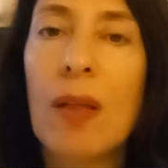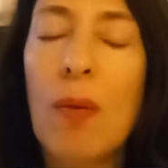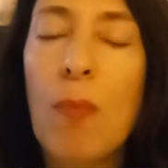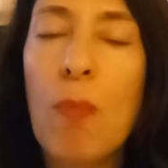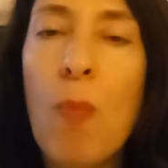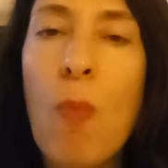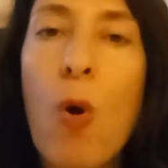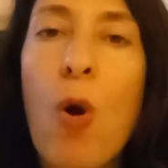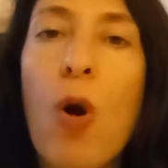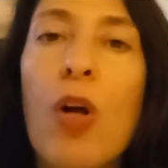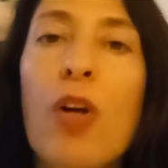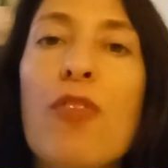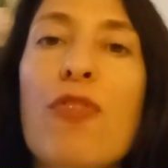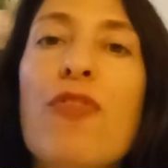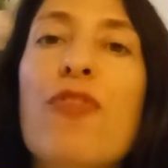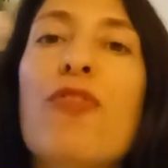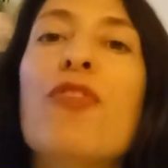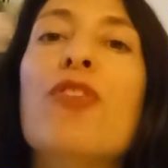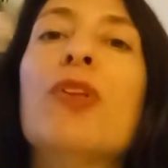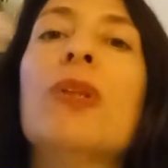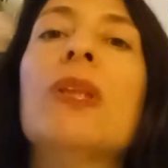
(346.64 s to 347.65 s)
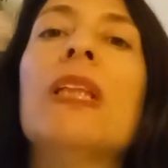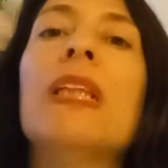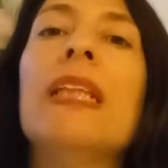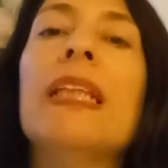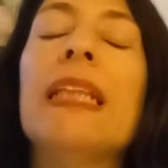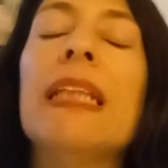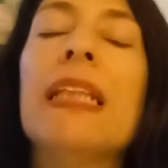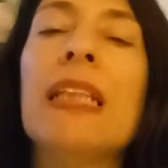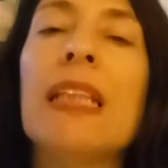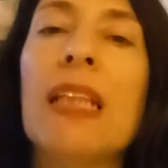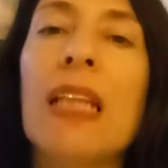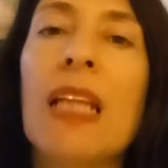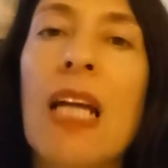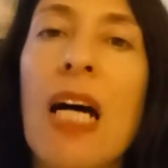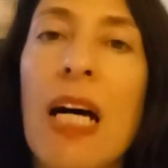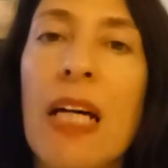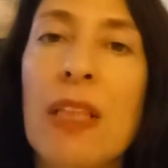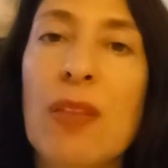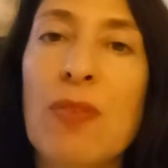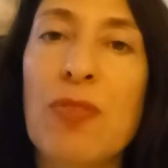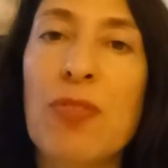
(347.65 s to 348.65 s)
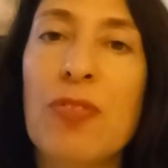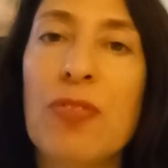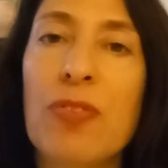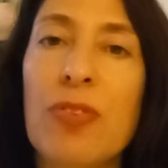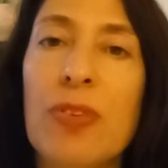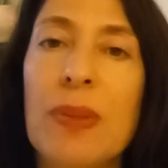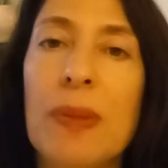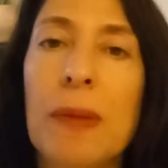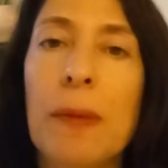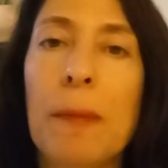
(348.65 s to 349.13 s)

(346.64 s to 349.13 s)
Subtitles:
more fully in life.